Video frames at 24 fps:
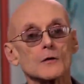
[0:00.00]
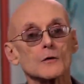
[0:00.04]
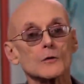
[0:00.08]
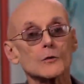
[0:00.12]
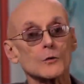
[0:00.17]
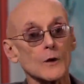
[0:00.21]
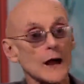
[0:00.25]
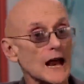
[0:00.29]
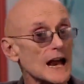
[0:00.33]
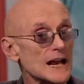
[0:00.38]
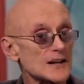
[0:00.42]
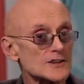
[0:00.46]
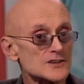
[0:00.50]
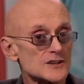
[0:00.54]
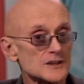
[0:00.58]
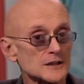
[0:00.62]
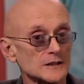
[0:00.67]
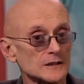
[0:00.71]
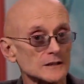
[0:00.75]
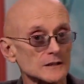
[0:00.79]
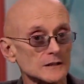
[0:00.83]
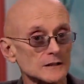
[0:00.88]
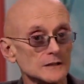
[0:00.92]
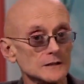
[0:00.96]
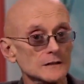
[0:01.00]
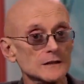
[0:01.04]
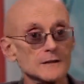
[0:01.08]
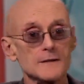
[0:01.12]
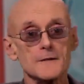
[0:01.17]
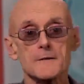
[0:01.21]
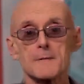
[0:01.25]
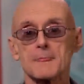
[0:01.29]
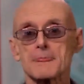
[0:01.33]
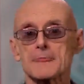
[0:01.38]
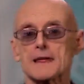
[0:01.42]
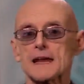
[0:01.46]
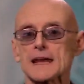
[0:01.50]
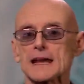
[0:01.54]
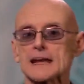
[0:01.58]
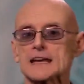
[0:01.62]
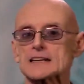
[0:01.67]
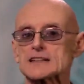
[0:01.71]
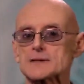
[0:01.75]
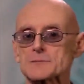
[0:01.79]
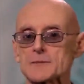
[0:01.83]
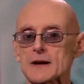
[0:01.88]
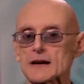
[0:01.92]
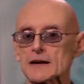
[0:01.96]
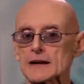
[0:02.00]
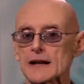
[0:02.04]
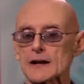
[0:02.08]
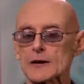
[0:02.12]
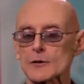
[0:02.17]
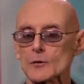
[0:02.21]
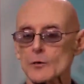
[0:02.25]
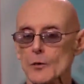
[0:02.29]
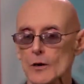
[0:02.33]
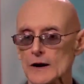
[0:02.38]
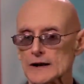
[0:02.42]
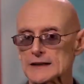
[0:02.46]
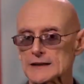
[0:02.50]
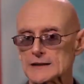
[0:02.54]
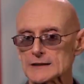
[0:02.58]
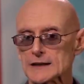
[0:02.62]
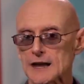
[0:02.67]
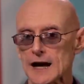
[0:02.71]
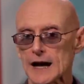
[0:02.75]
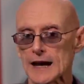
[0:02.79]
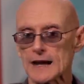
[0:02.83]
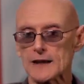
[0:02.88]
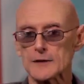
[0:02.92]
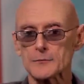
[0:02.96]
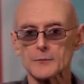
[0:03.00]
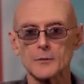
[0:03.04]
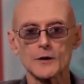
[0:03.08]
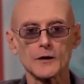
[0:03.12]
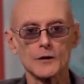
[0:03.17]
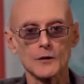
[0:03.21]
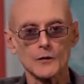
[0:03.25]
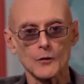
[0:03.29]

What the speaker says: Rational is merely one type